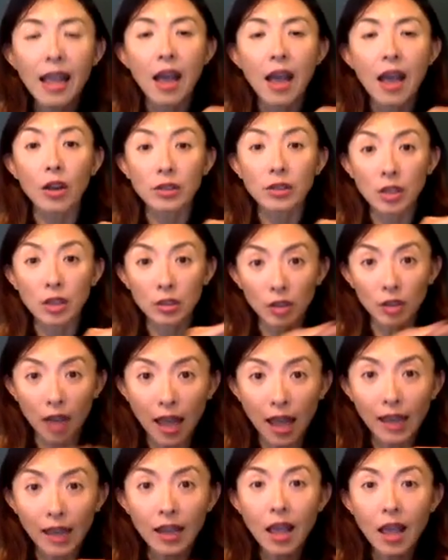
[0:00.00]
Horizontal
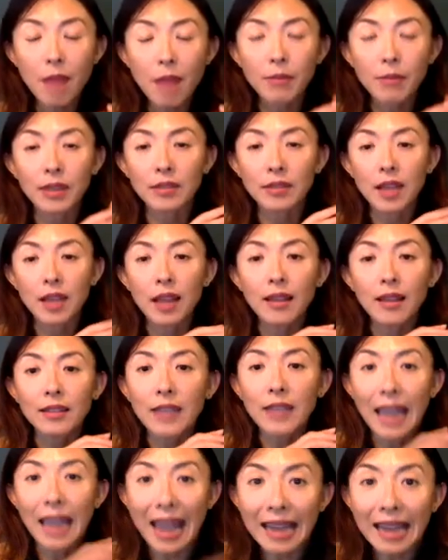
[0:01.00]
line means
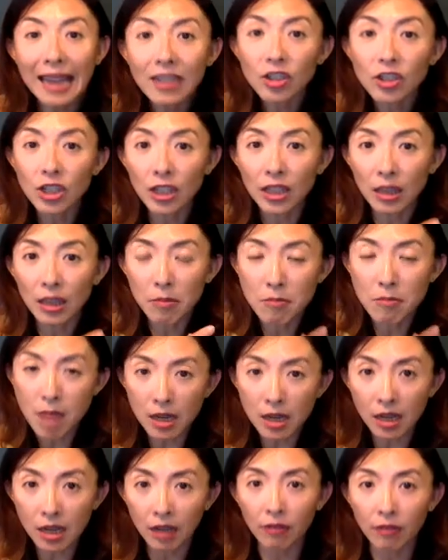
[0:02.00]
there's energy
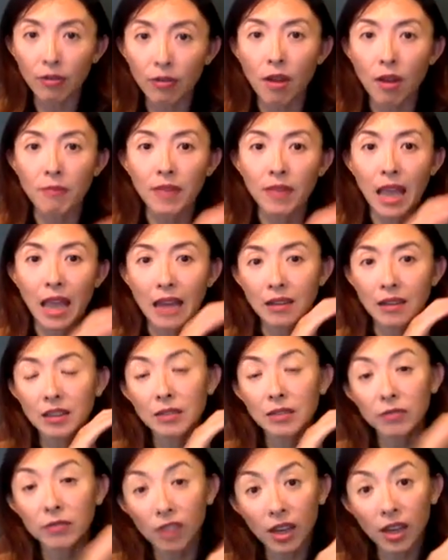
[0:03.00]
emitting from that
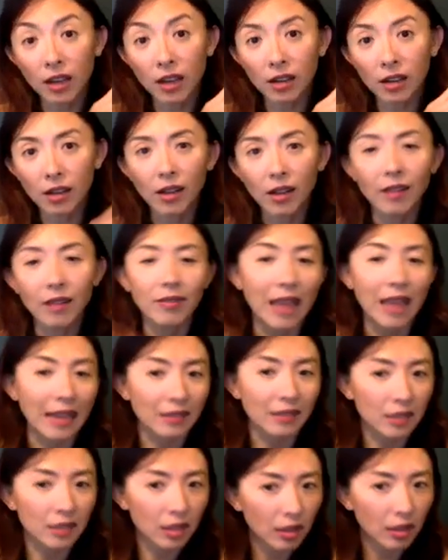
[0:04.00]
sphere.
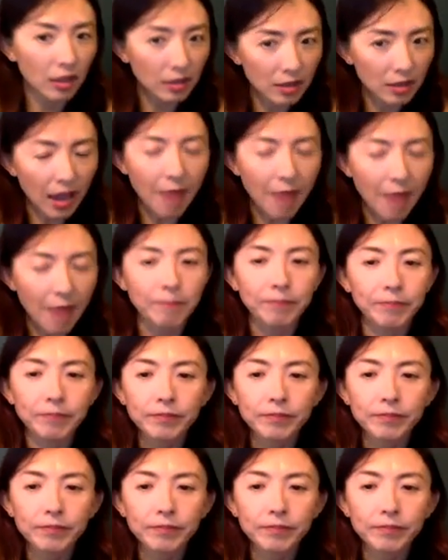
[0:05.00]
That's sun.